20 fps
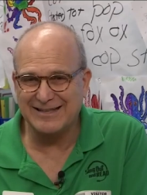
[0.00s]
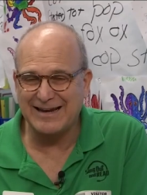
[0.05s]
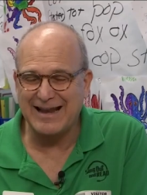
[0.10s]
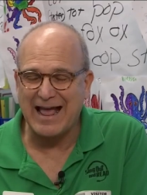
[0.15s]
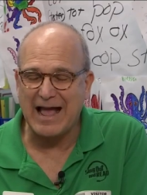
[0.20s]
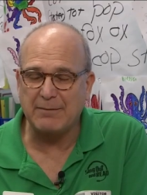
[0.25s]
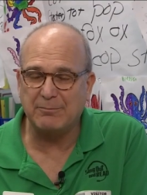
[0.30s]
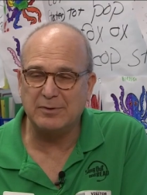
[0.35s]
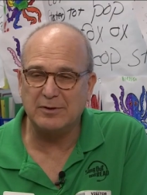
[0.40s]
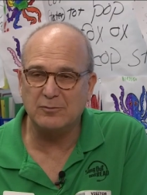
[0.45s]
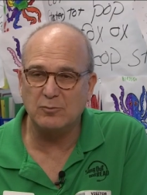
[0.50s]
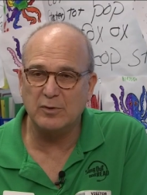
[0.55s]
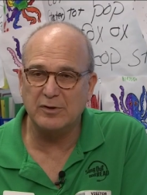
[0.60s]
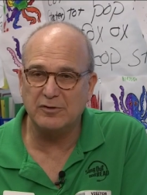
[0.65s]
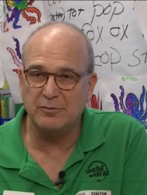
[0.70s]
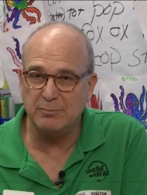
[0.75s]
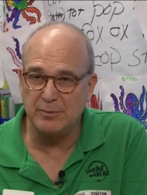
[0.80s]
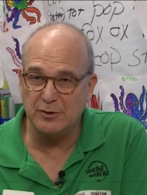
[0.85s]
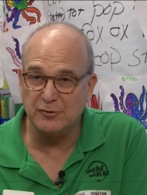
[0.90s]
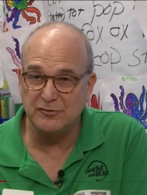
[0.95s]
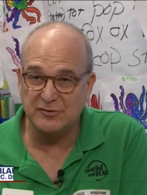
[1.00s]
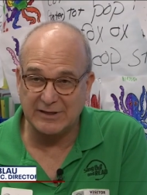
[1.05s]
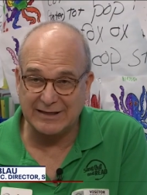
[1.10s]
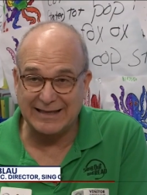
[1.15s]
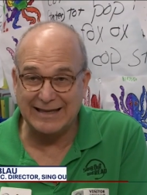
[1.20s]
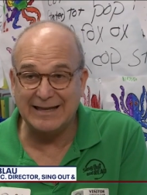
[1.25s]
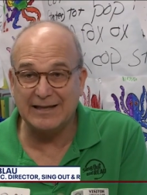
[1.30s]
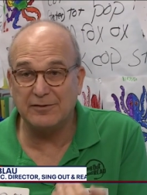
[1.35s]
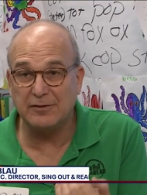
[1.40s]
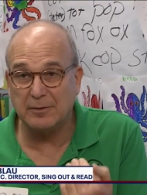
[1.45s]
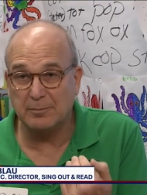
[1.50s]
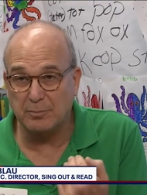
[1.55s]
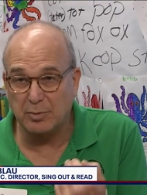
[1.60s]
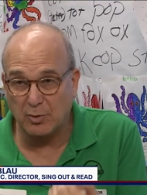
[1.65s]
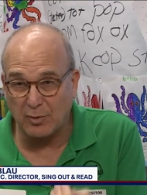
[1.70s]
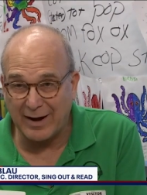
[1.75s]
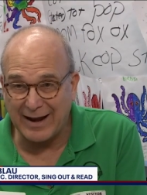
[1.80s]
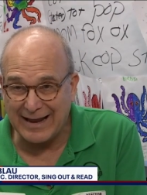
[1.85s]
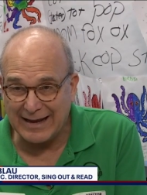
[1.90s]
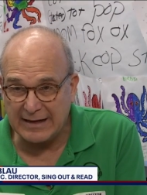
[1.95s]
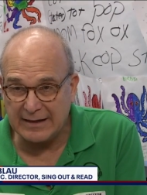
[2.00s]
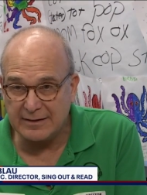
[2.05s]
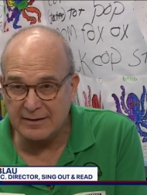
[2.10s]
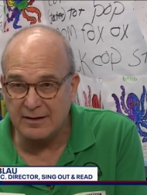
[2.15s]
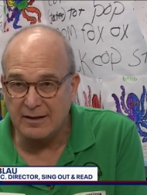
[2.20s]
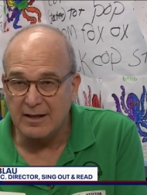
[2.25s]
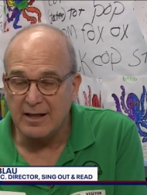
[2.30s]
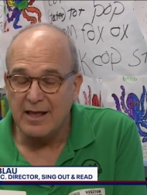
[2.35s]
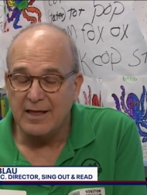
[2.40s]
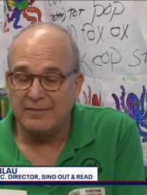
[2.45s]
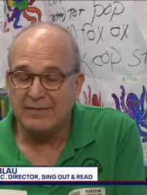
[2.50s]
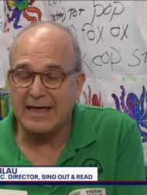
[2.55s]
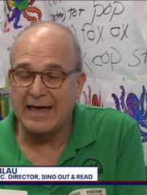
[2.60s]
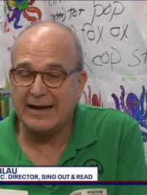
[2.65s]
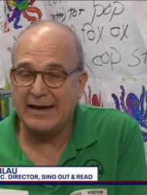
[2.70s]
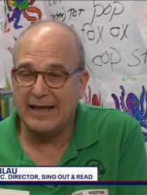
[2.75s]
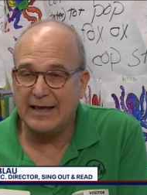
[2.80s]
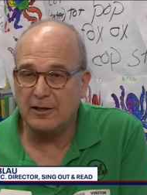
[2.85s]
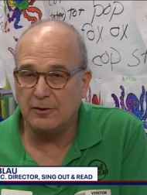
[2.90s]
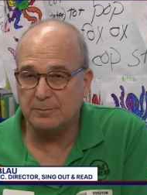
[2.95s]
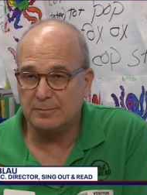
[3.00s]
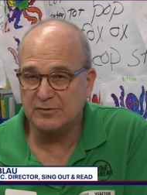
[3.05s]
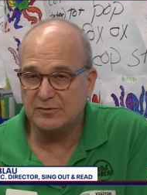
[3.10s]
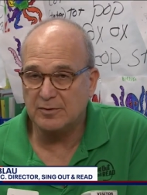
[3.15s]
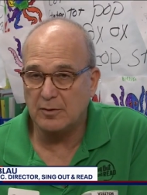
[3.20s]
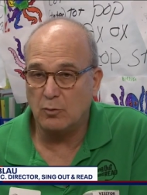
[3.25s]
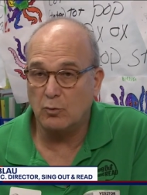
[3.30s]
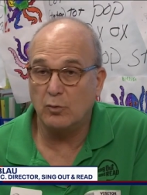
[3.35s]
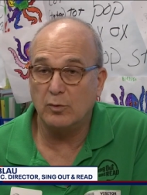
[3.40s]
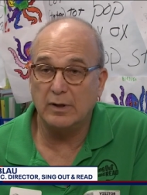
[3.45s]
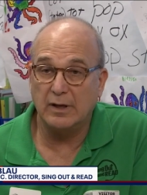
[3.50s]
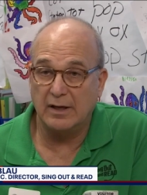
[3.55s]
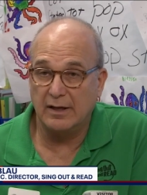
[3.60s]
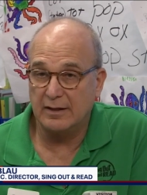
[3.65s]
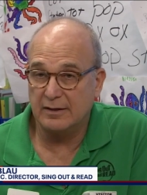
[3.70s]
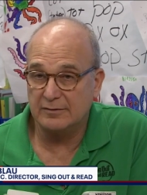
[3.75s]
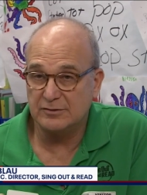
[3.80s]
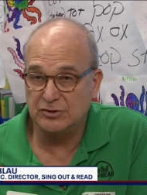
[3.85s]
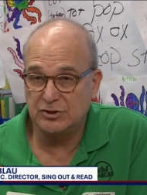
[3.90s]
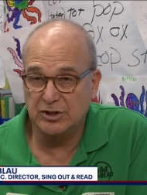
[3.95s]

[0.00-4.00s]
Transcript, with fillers: that happen with music in the brain that helps uh,